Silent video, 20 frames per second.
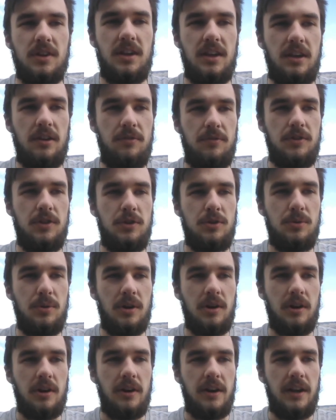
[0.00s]
If you
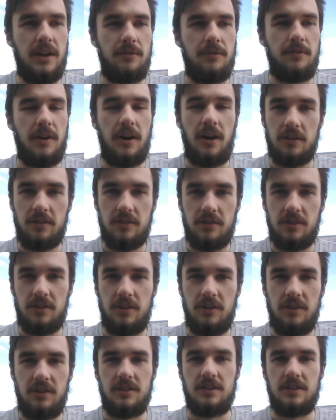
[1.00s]
are a FOSS nerd,